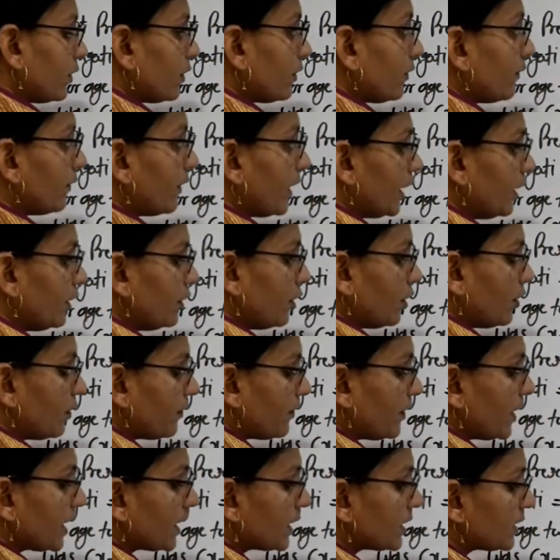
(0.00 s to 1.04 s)
value of
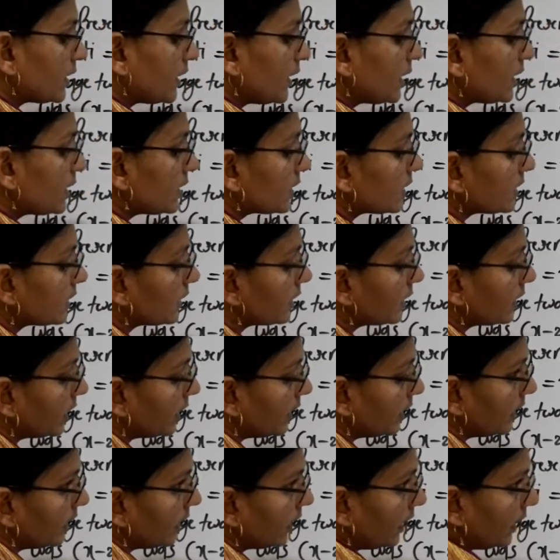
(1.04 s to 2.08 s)
x is
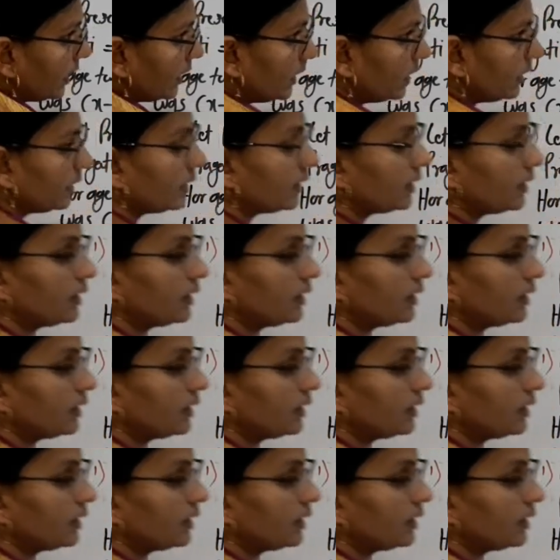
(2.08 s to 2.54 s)
9.